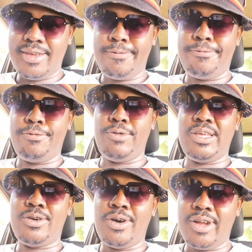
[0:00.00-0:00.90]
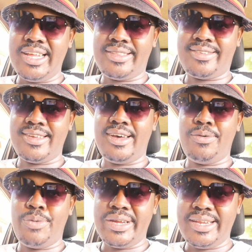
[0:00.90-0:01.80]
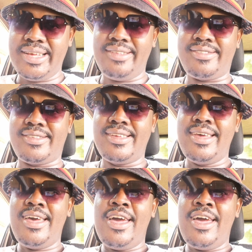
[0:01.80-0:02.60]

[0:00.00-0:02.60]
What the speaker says: if we call it what it is.